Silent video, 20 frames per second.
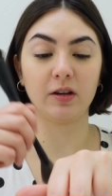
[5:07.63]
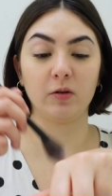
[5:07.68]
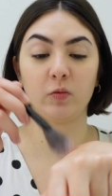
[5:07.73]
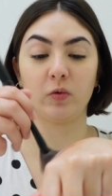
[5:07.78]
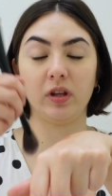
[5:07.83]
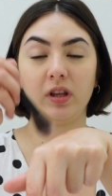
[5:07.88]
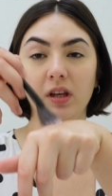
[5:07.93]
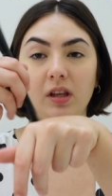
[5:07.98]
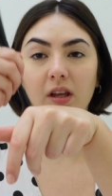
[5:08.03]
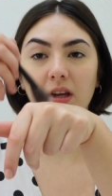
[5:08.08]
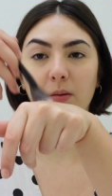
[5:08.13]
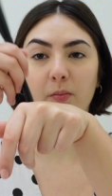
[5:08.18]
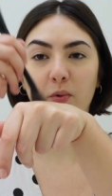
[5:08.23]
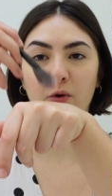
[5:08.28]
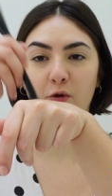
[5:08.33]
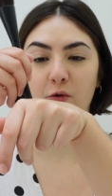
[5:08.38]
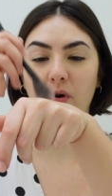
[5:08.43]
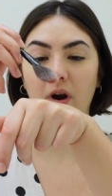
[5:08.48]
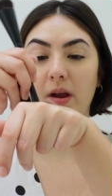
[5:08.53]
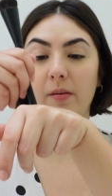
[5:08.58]
and really like
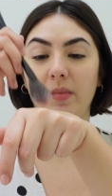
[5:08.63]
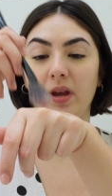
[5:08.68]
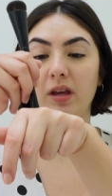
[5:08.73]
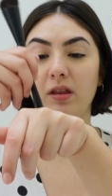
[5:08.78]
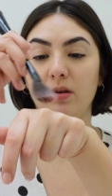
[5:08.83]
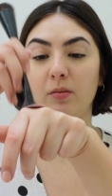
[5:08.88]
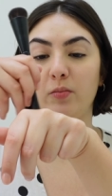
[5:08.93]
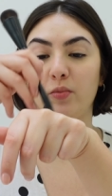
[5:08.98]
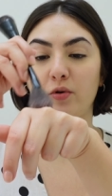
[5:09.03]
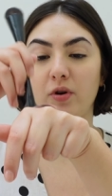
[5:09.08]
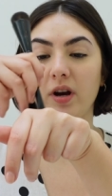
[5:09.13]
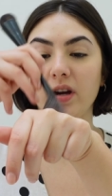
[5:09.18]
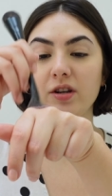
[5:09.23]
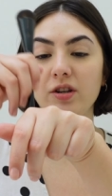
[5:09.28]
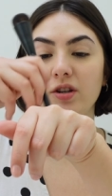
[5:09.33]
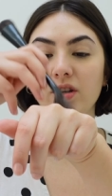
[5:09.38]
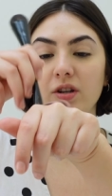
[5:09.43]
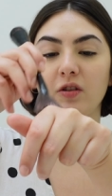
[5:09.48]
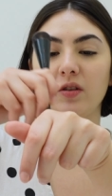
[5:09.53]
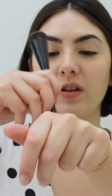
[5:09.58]
priming the
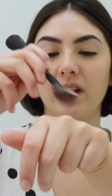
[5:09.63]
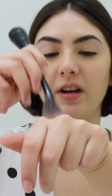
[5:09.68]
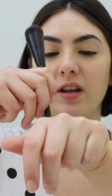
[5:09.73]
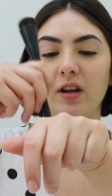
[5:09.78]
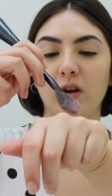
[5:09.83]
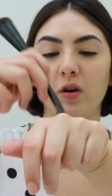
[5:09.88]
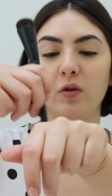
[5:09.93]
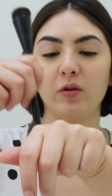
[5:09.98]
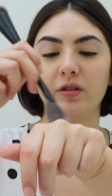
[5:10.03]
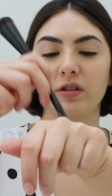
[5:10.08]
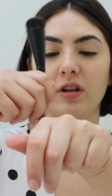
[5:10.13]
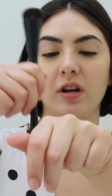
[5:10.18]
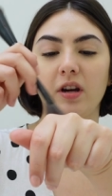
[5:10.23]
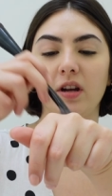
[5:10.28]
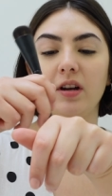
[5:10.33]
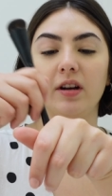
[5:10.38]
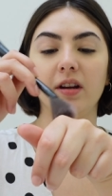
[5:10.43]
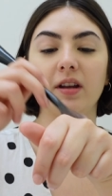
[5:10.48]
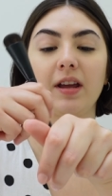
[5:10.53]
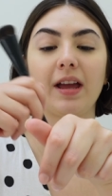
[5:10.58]
brush so that it goes
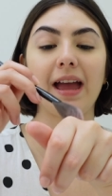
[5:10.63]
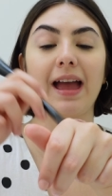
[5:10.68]
on